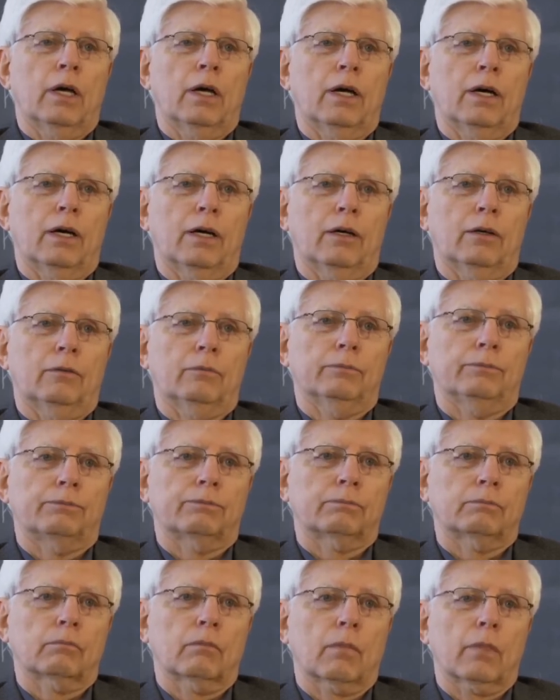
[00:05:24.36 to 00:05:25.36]
Um,
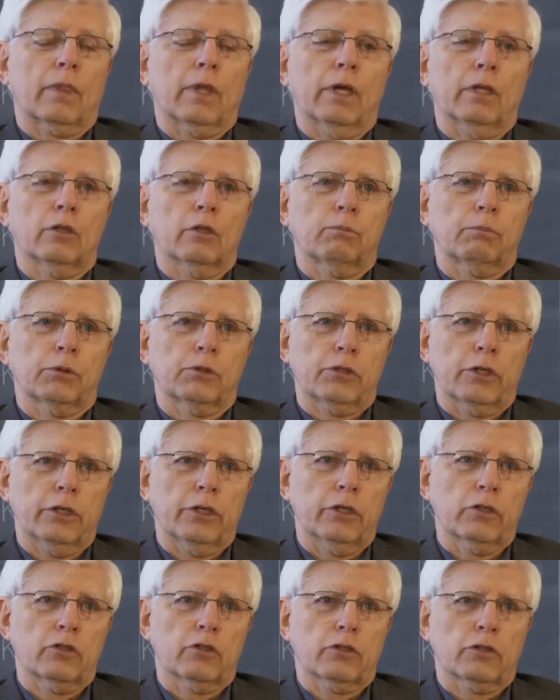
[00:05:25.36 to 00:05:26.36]
and the
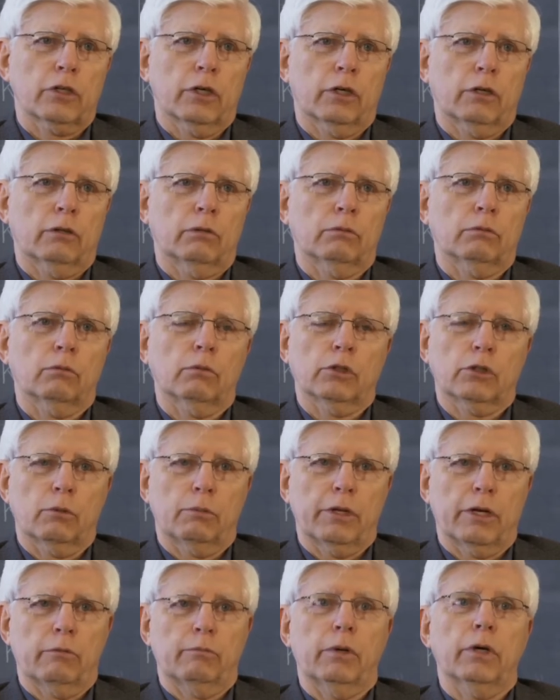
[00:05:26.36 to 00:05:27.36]
percentage uh, would
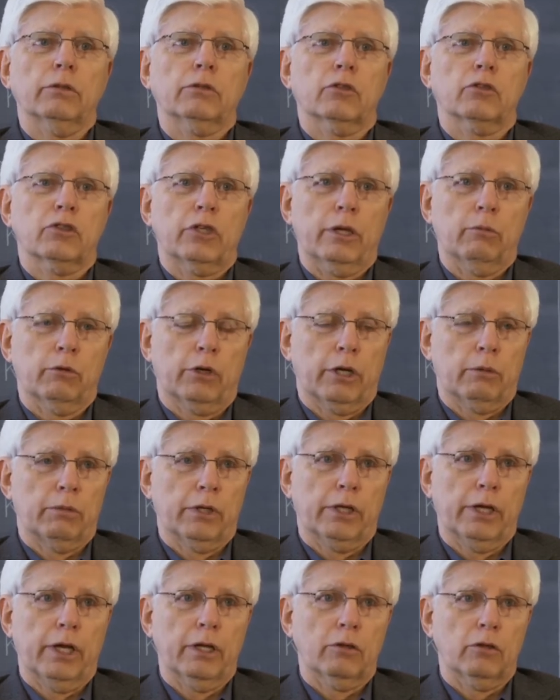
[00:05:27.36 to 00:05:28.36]
have been about the same when I
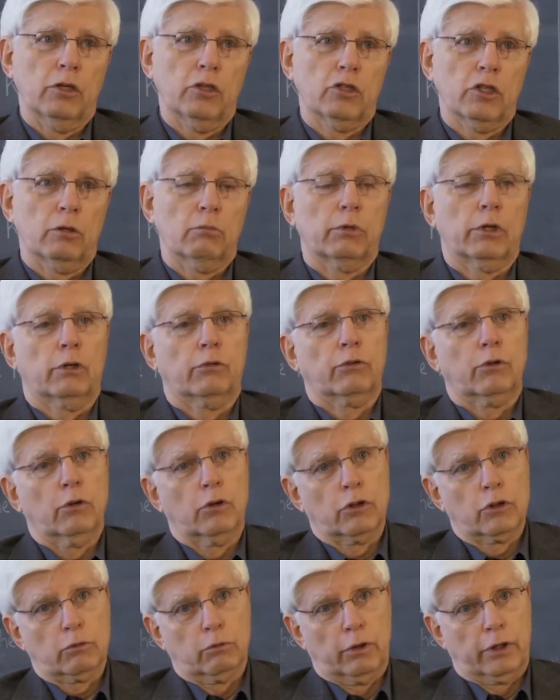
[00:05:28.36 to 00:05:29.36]
began teaching, but of
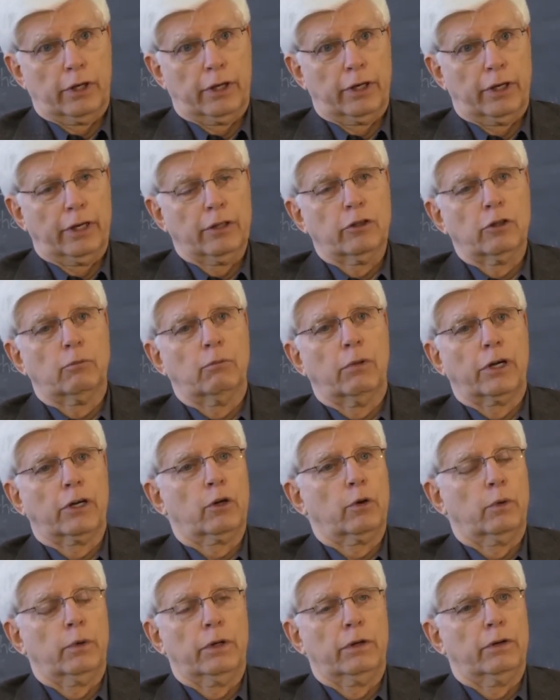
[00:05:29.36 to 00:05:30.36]
course, when I ended my
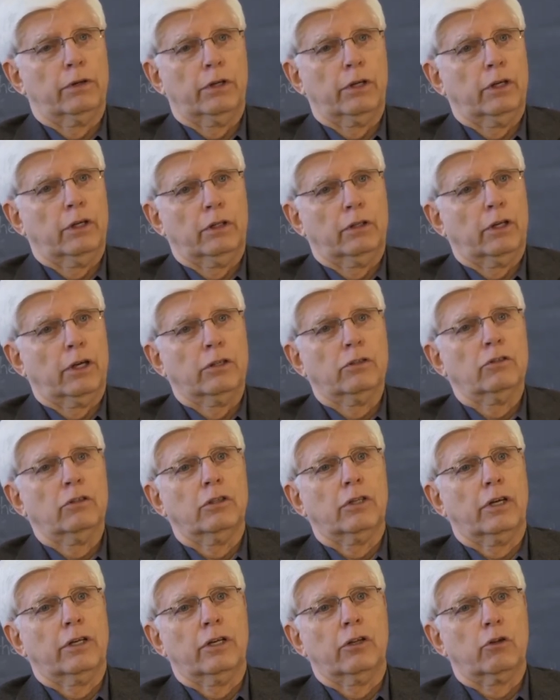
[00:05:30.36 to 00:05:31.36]
career in, in
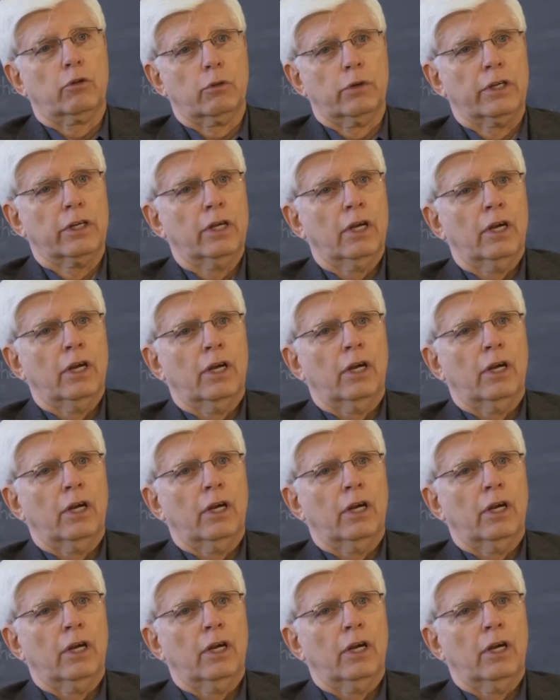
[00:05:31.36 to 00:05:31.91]
1993,